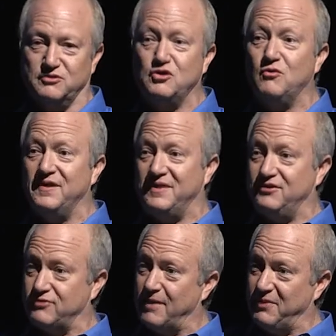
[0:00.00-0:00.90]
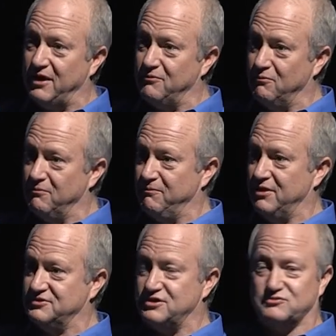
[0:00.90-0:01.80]
And you know what that dropout
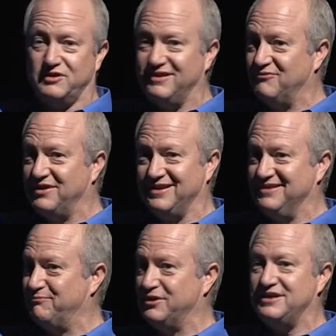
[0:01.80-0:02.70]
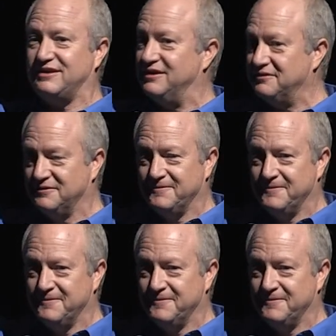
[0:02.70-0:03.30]
bulge is? We, we can predict it.